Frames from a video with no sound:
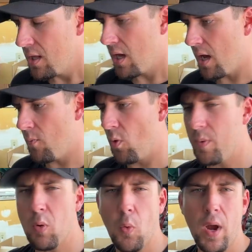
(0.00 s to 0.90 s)
We'll
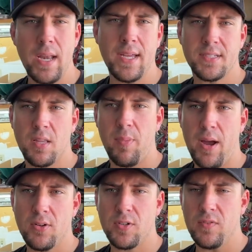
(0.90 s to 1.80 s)
be right next to the
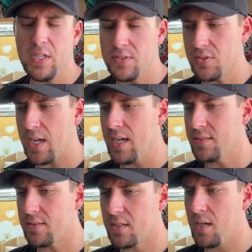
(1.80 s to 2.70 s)
Power Driven Diesel
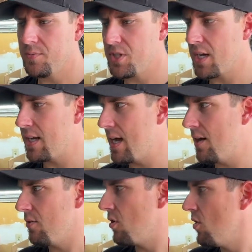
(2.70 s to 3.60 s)
guys. Come check it
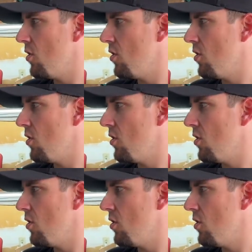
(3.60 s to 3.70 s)
out.